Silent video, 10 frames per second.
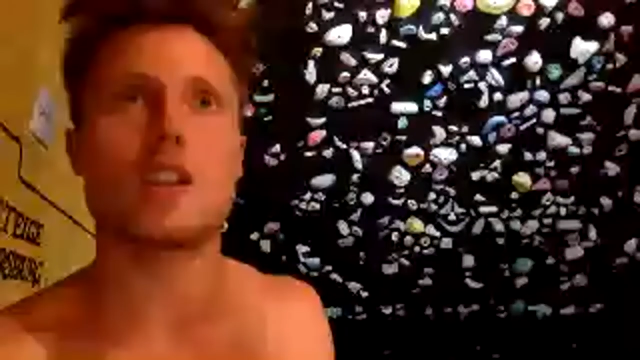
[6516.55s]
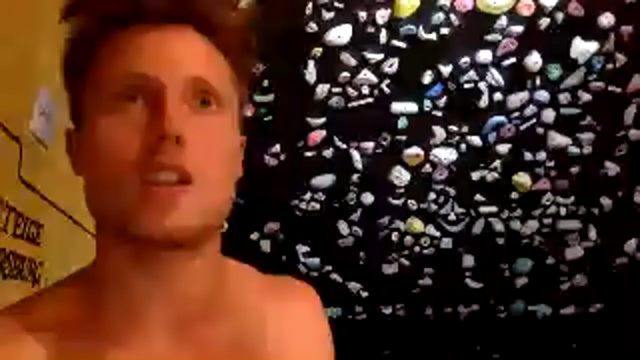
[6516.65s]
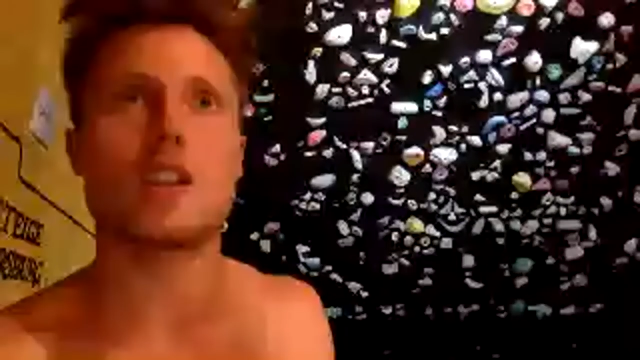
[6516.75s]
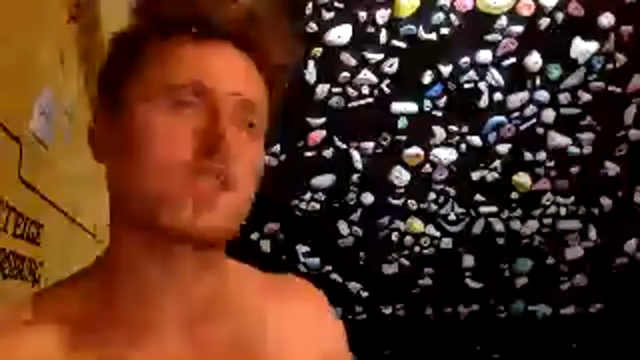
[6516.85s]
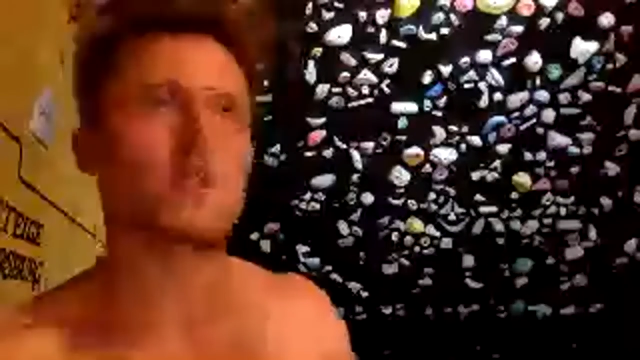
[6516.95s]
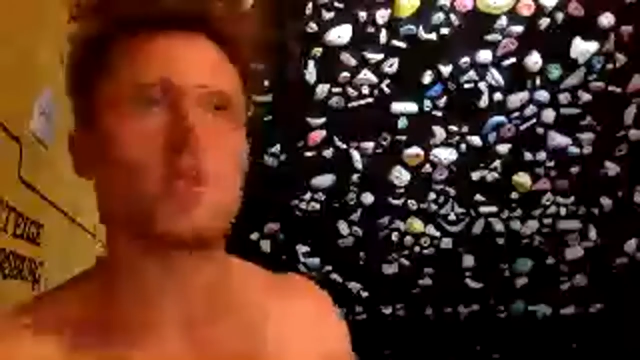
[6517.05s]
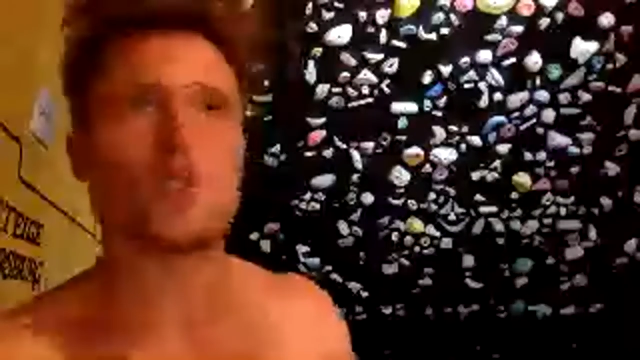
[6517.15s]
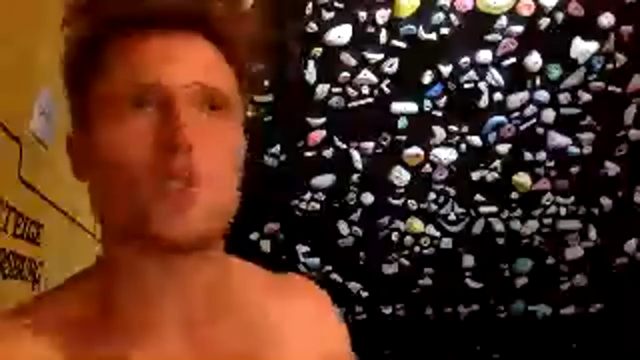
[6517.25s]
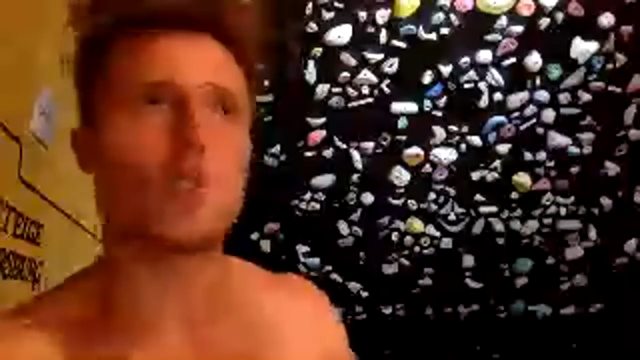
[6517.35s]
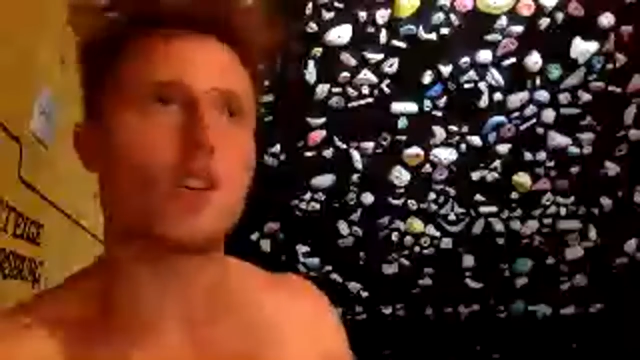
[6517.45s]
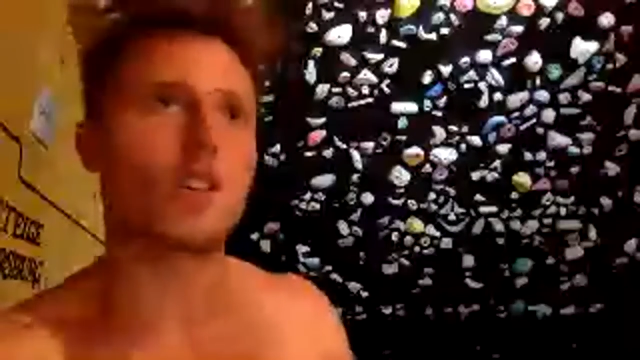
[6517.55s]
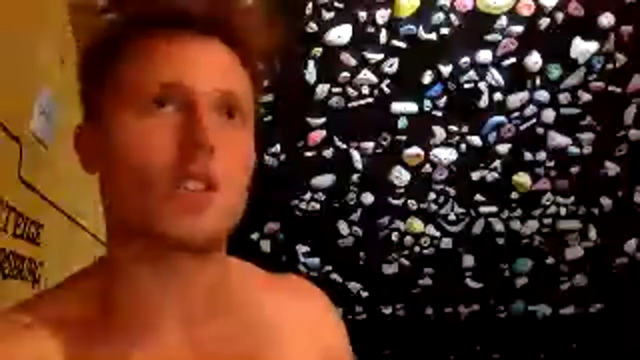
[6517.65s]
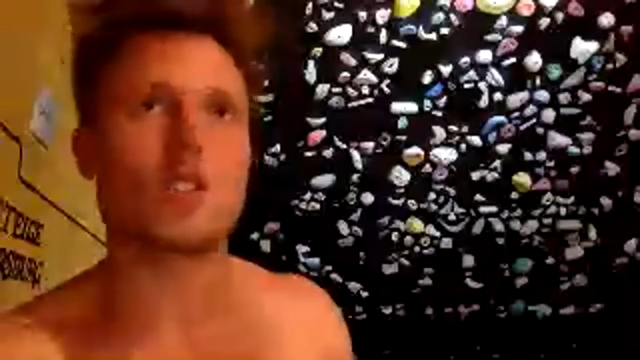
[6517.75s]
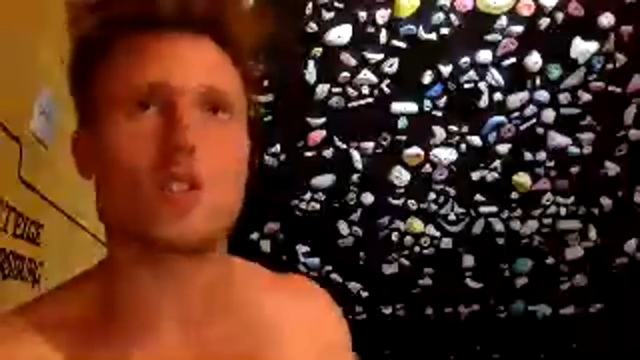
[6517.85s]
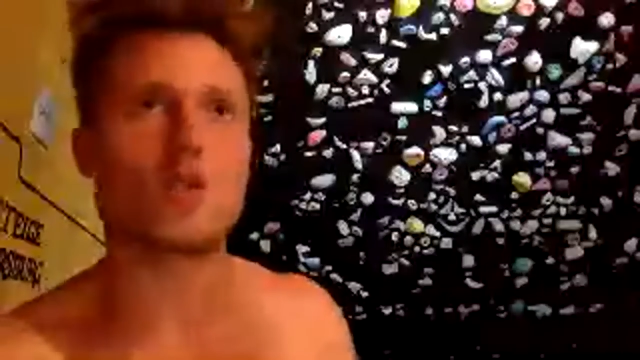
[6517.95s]
you just have to
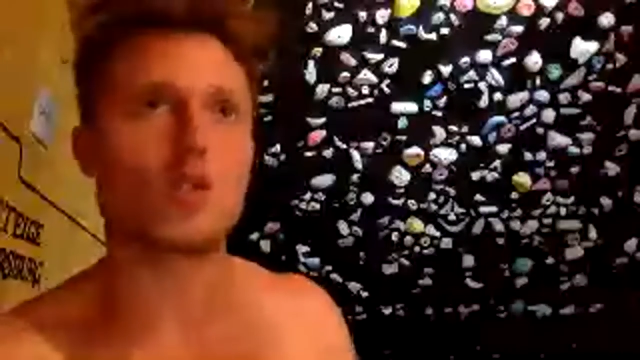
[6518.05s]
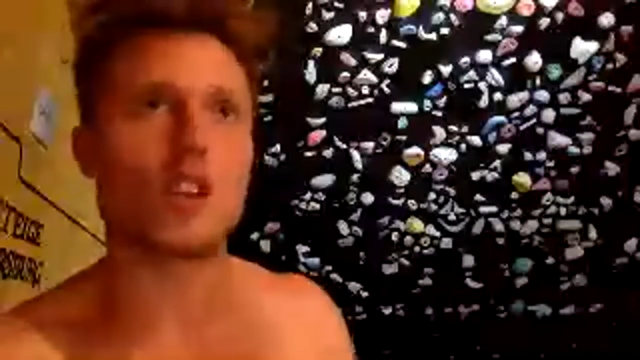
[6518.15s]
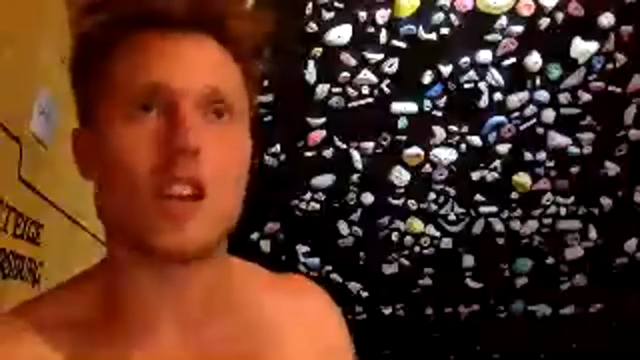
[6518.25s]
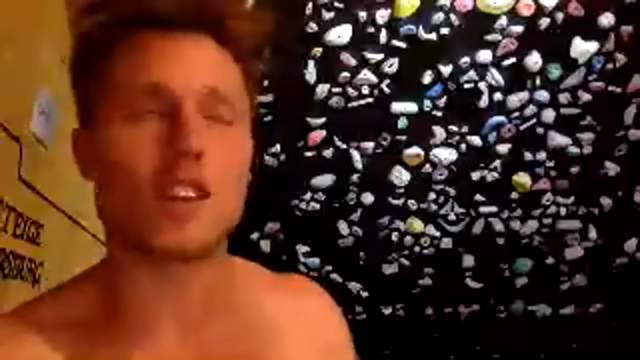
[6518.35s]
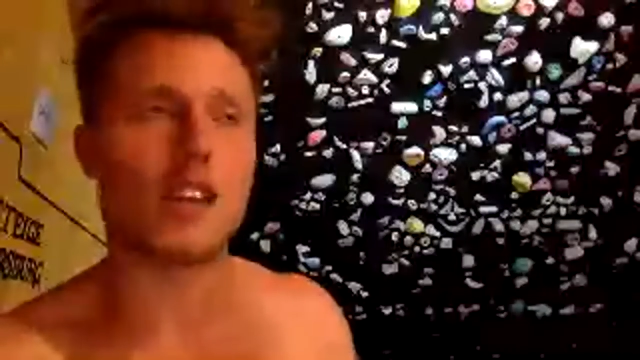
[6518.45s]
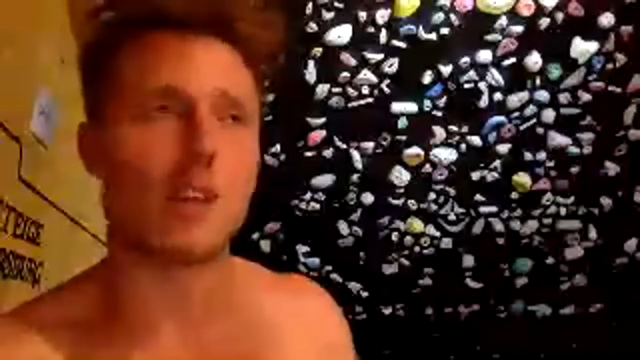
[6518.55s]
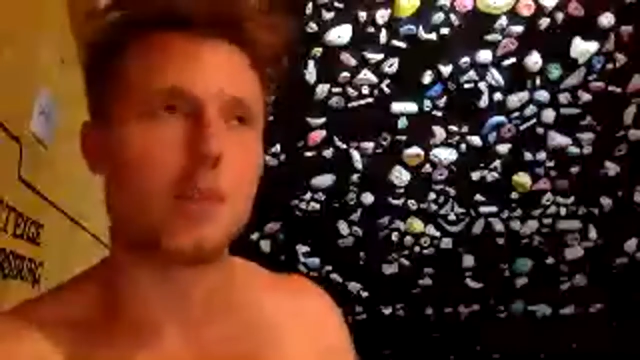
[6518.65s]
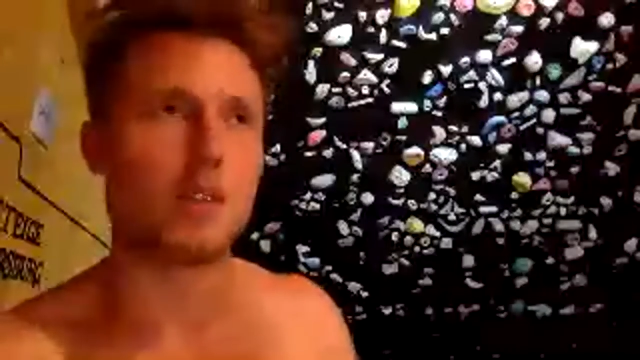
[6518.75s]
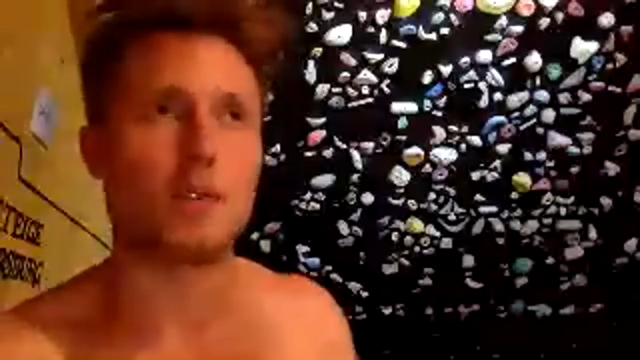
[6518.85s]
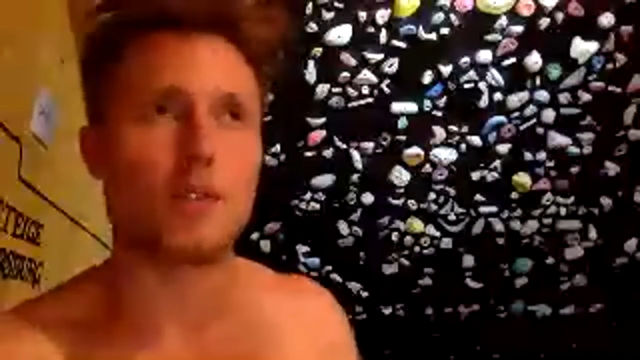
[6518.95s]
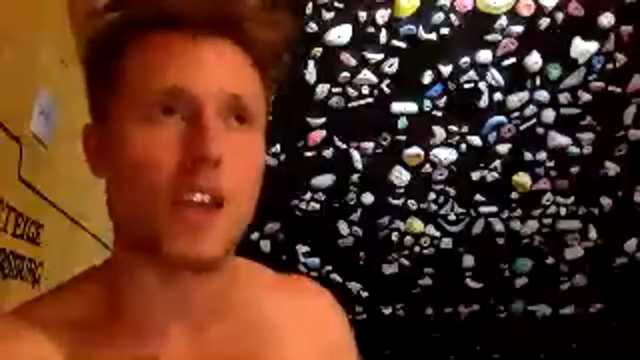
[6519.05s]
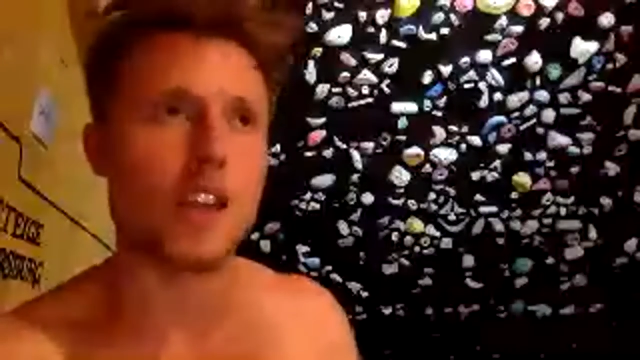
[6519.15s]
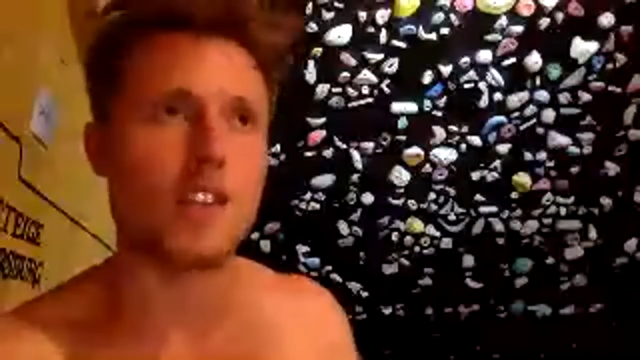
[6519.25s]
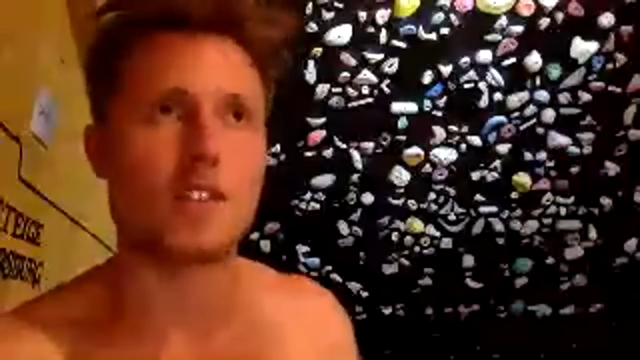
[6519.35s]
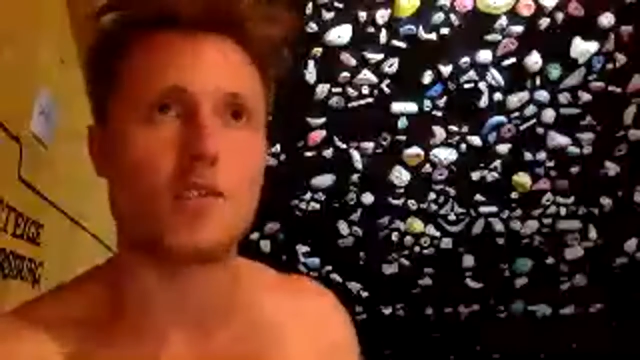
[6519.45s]
go through the adaptive
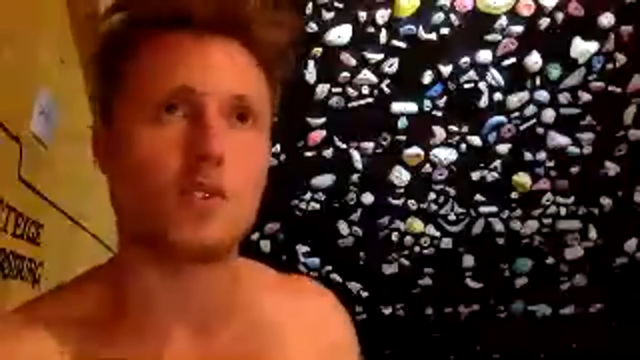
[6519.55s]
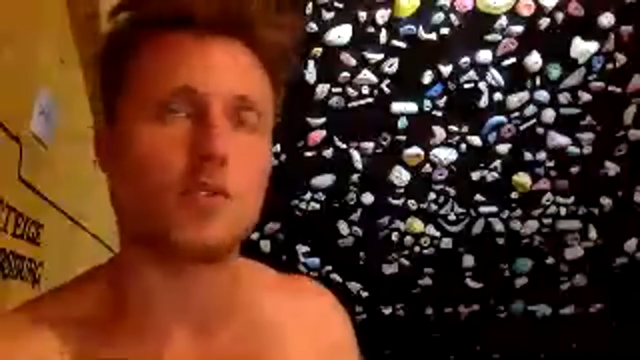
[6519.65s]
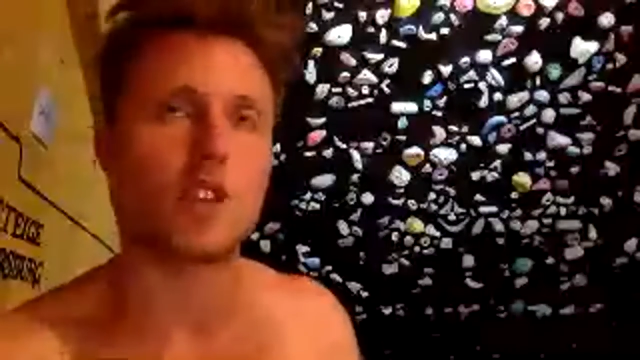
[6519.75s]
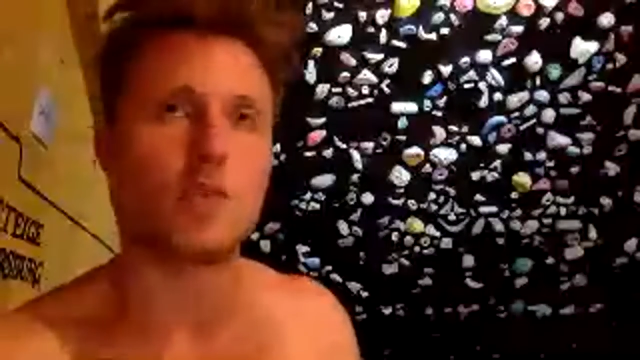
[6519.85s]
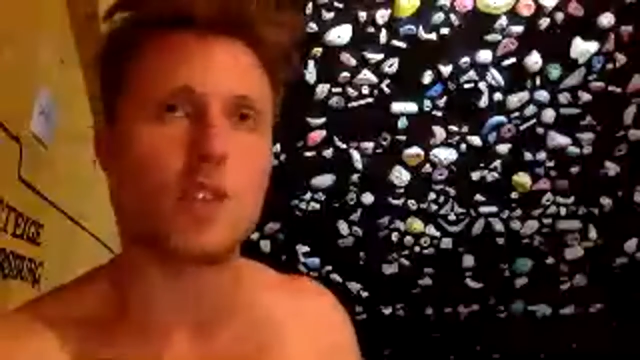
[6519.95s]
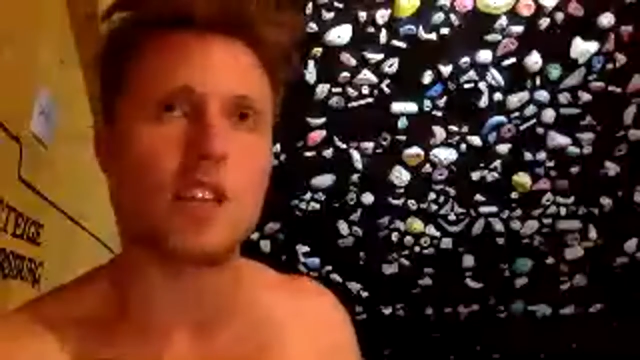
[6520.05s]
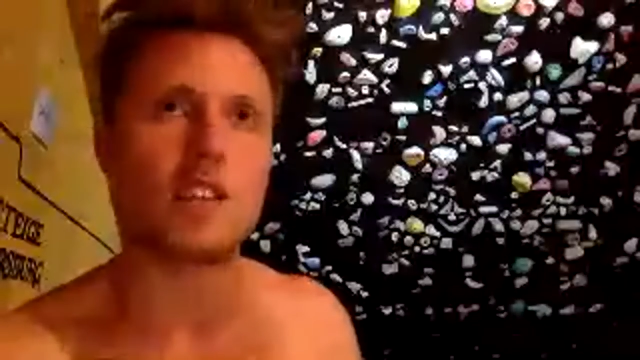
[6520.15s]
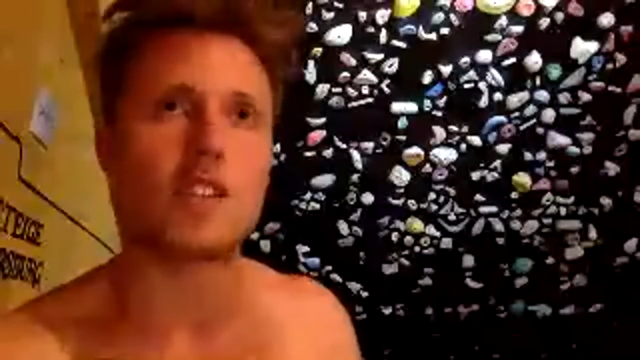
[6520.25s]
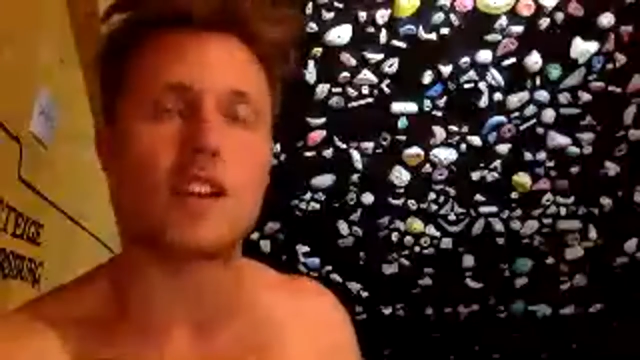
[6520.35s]
phase of 3 weeks,